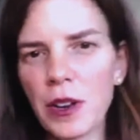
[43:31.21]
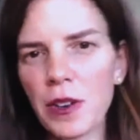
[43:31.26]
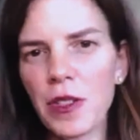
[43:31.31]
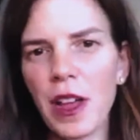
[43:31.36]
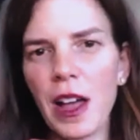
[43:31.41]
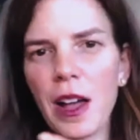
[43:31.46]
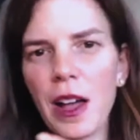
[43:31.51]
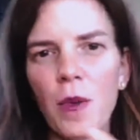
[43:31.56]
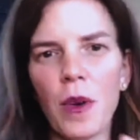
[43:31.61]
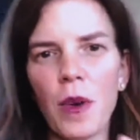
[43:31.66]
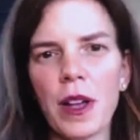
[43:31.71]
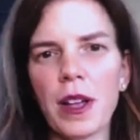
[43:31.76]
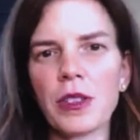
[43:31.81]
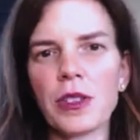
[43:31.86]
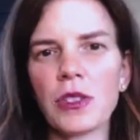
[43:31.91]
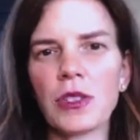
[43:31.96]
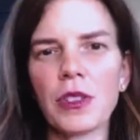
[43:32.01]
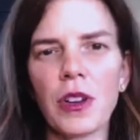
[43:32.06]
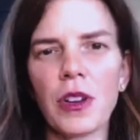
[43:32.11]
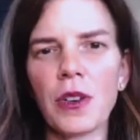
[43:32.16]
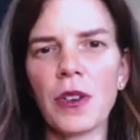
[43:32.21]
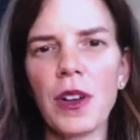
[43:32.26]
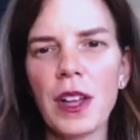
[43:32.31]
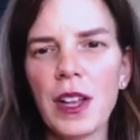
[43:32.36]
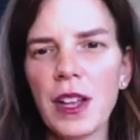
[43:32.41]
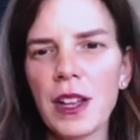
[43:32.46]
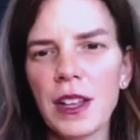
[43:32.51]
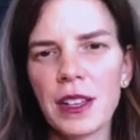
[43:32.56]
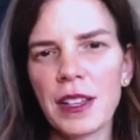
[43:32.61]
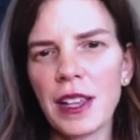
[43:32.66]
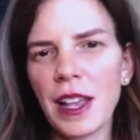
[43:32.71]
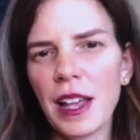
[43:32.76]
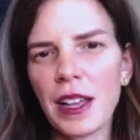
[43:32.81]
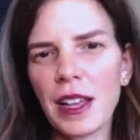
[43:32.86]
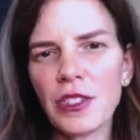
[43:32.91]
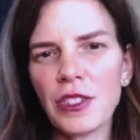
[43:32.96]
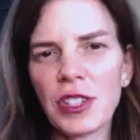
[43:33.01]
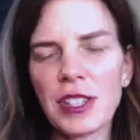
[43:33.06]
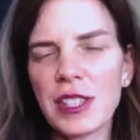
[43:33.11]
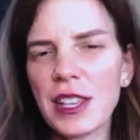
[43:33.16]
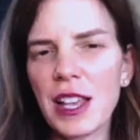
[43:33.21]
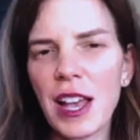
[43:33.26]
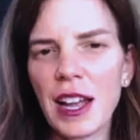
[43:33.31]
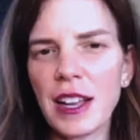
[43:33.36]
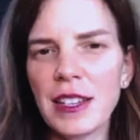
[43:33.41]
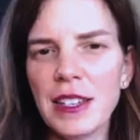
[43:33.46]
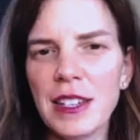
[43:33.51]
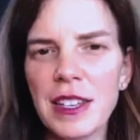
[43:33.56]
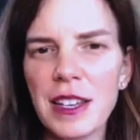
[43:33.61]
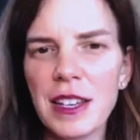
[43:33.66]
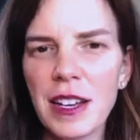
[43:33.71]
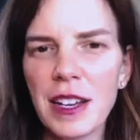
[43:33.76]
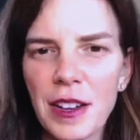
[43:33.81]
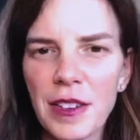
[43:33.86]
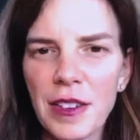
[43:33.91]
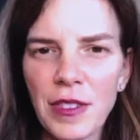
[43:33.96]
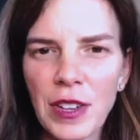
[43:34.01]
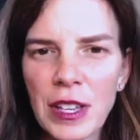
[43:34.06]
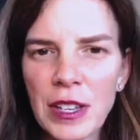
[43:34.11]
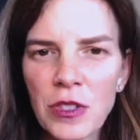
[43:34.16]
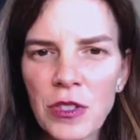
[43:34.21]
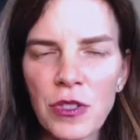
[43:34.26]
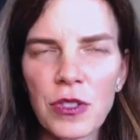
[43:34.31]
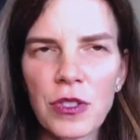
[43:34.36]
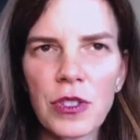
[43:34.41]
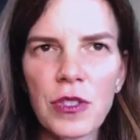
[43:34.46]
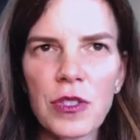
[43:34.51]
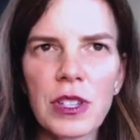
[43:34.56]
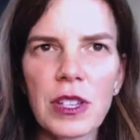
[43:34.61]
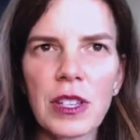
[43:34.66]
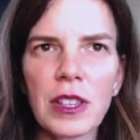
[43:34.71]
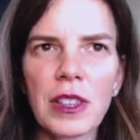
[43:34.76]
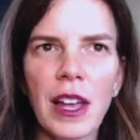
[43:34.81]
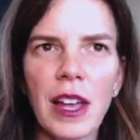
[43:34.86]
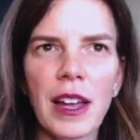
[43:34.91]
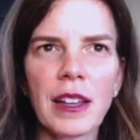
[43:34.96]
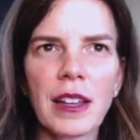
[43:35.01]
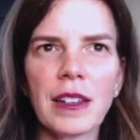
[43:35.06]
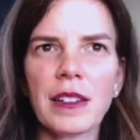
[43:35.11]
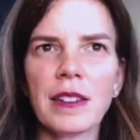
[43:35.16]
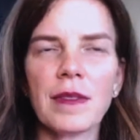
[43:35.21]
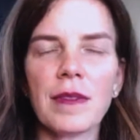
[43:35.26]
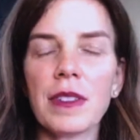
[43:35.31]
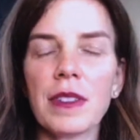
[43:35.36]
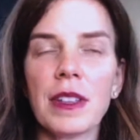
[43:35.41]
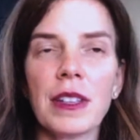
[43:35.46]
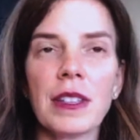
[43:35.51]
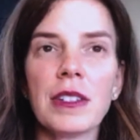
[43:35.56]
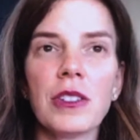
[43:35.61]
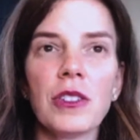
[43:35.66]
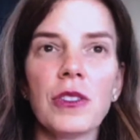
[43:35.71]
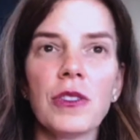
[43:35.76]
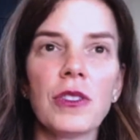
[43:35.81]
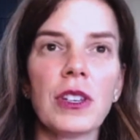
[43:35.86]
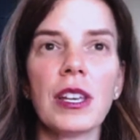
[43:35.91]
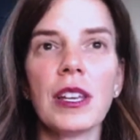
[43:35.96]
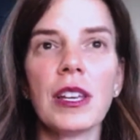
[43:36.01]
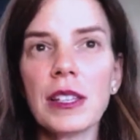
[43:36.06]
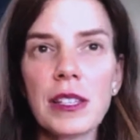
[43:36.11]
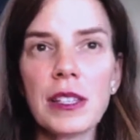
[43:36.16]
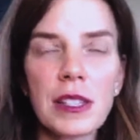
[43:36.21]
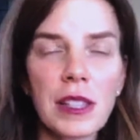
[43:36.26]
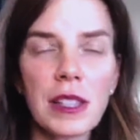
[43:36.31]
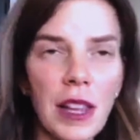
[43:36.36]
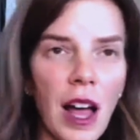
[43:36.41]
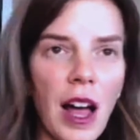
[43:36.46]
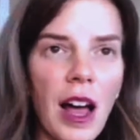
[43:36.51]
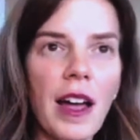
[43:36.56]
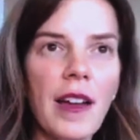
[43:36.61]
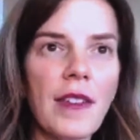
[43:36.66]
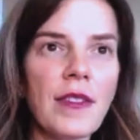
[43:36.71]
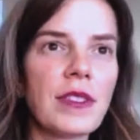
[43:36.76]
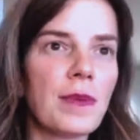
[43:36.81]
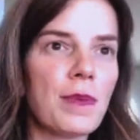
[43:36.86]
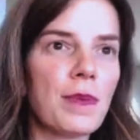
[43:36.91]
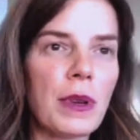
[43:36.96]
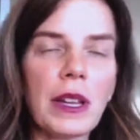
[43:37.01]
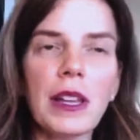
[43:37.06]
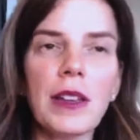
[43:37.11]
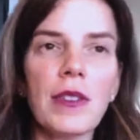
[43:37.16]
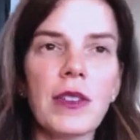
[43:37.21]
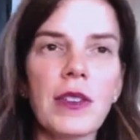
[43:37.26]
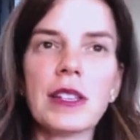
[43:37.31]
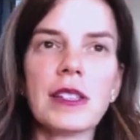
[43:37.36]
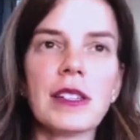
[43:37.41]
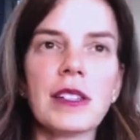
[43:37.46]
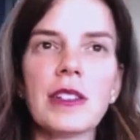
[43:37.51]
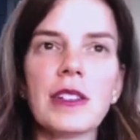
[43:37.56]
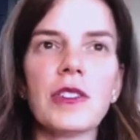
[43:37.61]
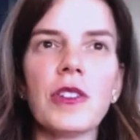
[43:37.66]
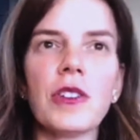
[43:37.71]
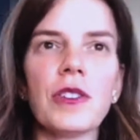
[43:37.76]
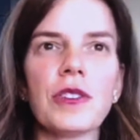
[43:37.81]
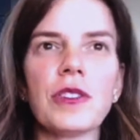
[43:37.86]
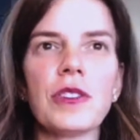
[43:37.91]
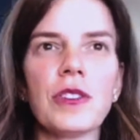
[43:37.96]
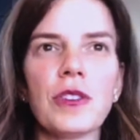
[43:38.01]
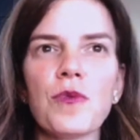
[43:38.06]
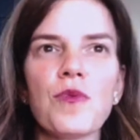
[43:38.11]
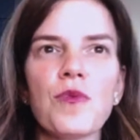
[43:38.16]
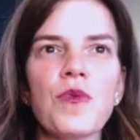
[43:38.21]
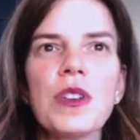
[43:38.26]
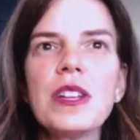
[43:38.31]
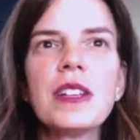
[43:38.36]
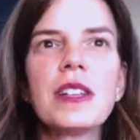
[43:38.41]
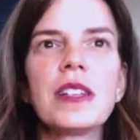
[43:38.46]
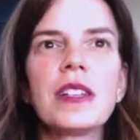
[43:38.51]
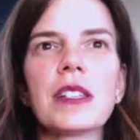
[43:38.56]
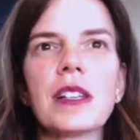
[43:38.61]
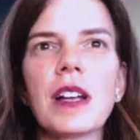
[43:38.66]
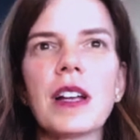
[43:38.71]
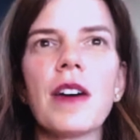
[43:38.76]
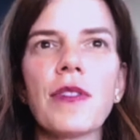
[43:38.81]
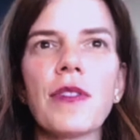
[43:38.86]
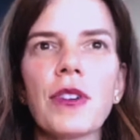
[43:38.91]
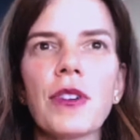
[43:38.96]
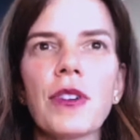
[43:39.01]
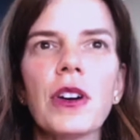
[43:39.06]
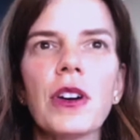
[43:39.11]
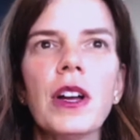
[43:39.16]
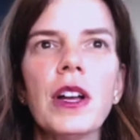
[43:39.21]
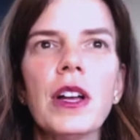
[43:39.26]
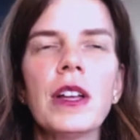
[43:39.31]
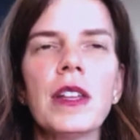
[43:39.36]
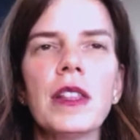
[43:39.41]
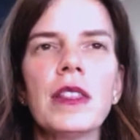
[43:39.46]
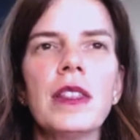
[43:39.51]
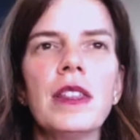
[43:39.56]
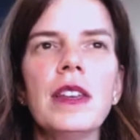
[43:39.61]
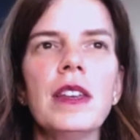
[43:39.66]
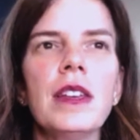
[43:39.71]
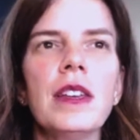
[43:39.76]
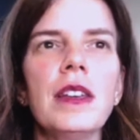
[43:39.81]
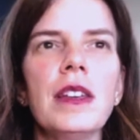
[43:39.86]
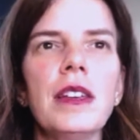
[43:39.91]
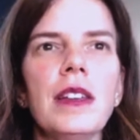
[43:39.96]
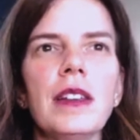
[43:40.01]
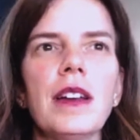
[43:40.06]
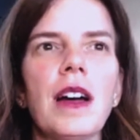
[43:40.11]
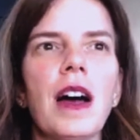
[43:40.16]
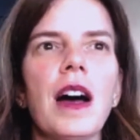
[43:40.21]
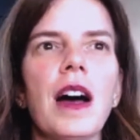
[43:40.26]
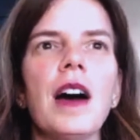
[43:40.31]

or that way. So yeah, just the idea of introducing that into kids' lives, but even as an adults to rediscover the